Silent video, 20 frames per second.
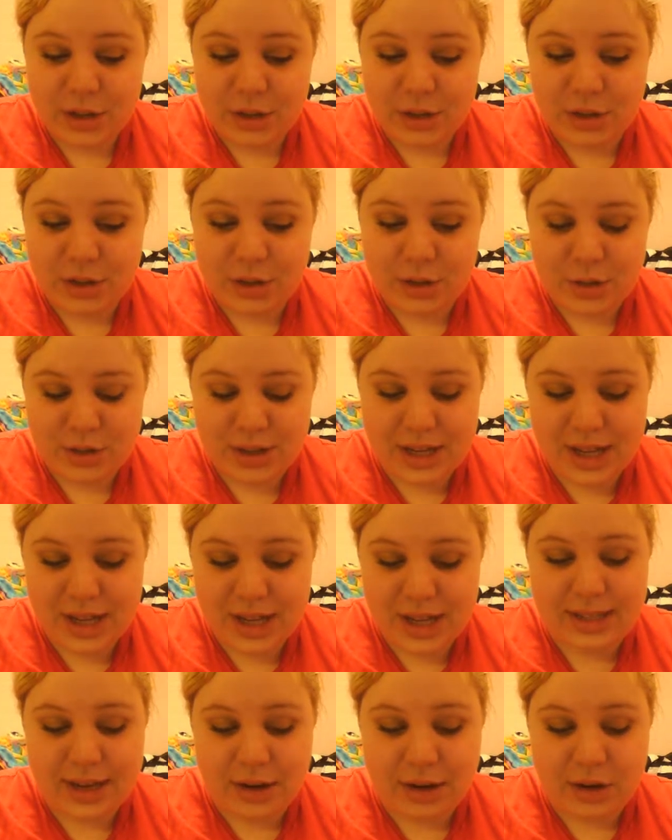to the
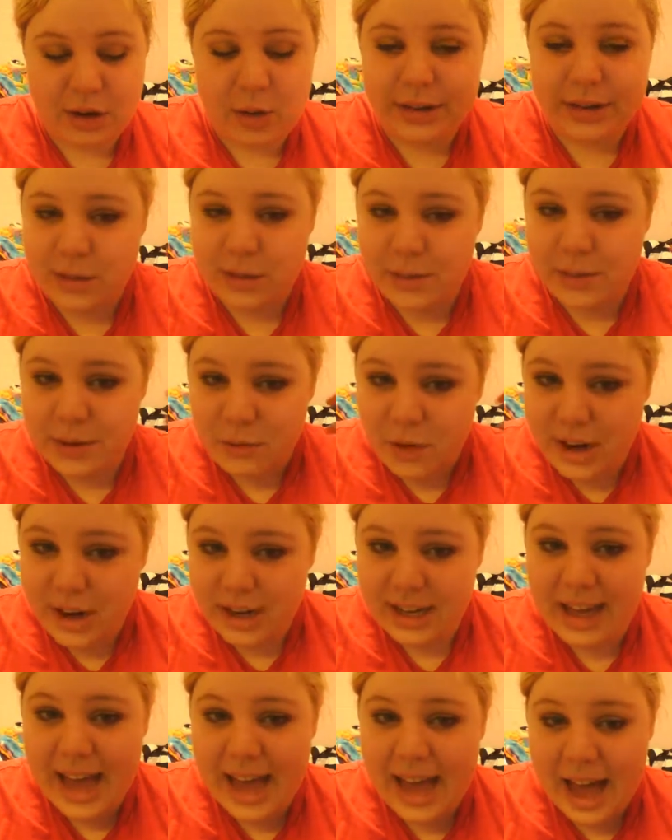kids that are going to be
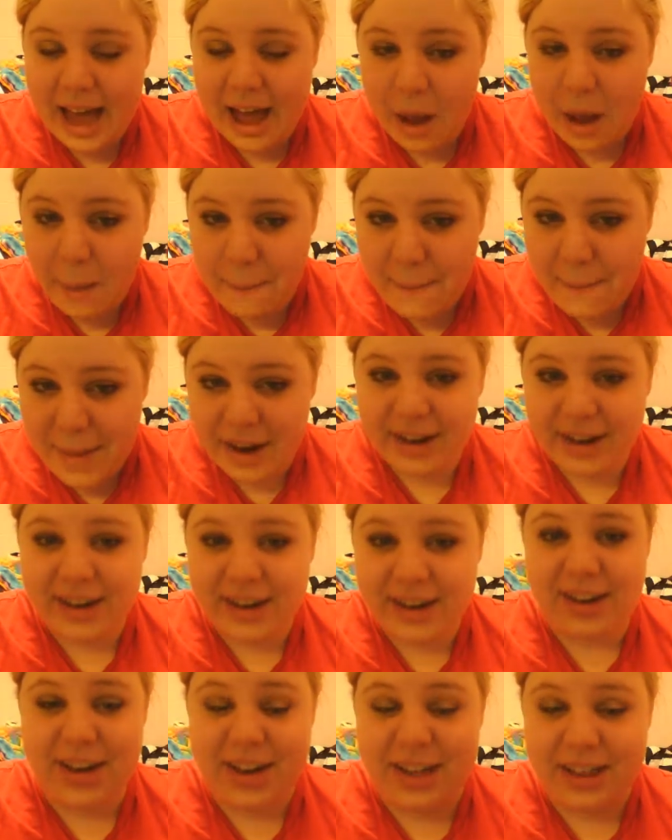running
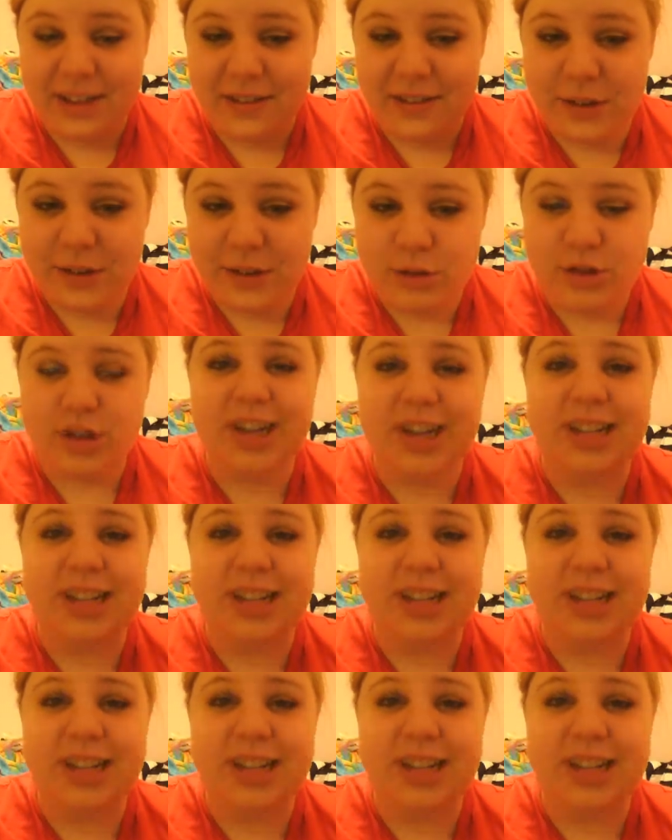America in the future.